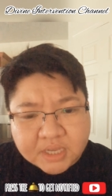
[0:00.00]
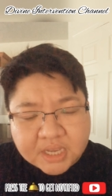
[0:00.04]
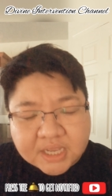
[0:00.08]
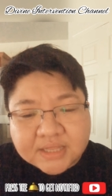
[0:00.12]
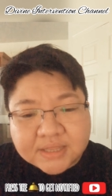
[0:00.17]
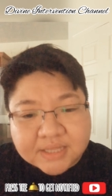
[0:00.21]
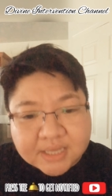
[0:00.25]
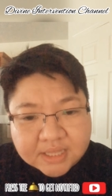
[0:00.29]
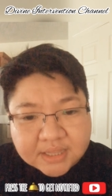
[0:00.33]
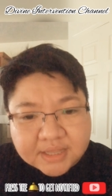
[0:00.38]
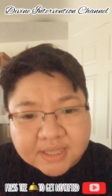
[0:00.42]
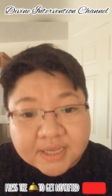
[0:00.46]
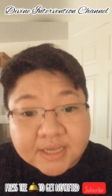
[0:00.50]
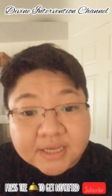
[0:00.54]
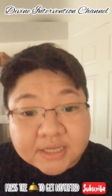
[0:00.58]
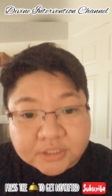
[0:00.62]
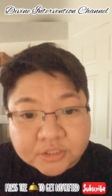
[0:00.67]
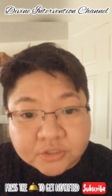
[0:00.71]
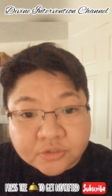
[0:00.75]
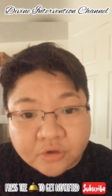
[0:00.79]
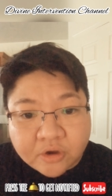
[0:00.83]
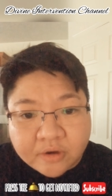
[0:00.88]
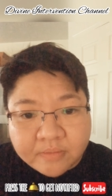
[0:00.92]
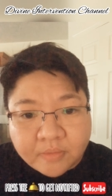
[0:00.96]
And they think
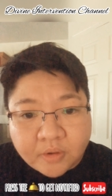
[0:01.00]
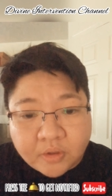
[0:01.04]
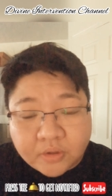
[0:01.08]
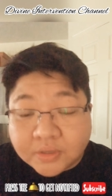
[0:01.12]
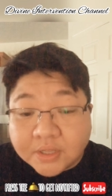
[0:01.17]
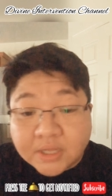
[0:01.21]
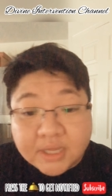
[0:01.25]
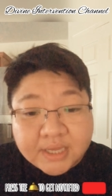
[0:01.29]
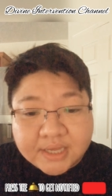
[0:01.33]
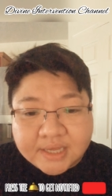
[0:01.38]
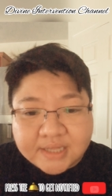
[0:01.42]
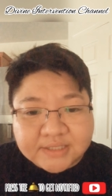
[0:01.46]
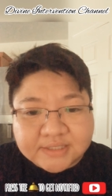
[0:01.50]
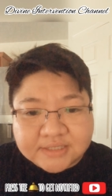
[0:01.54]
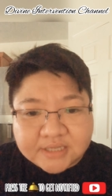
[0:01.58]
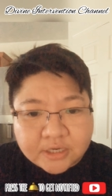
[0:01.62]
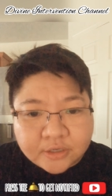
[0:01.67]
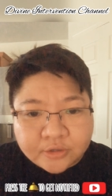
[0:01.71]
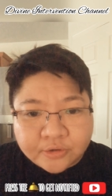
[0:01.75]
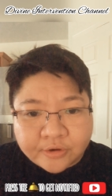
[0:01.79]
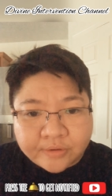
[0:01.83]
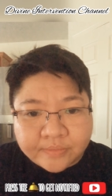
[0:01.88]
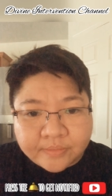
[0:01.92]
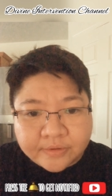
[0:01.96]
it's normal. It's
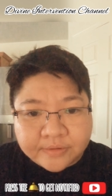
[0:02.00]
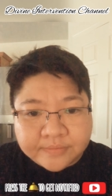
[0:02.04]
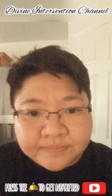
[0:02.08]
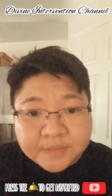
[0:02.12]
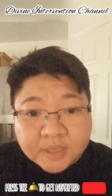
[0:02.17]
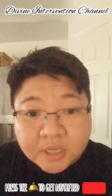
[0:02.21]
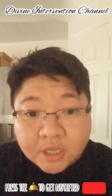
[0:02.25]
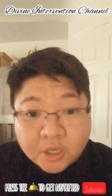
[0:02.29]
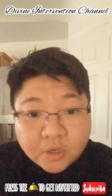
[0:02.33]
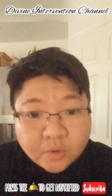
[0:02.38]
not normal.